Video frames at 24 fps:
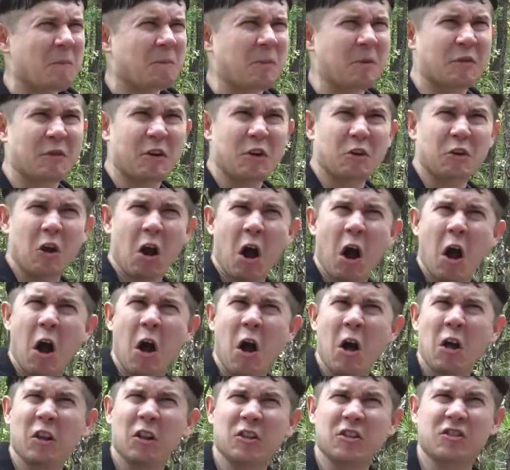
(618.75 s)
but they're
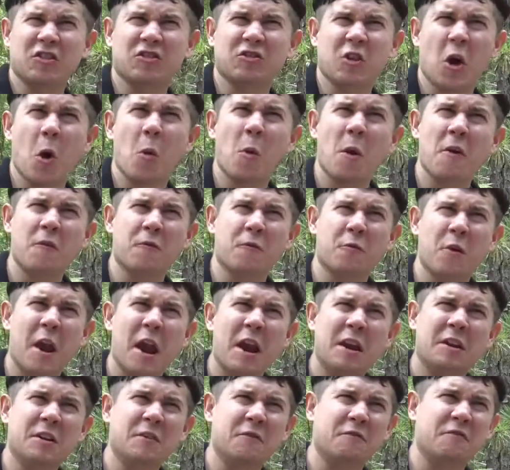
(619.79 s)
all so
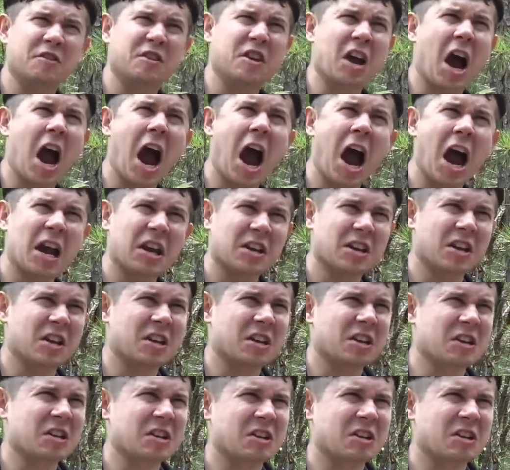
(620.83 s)
afraid of dying.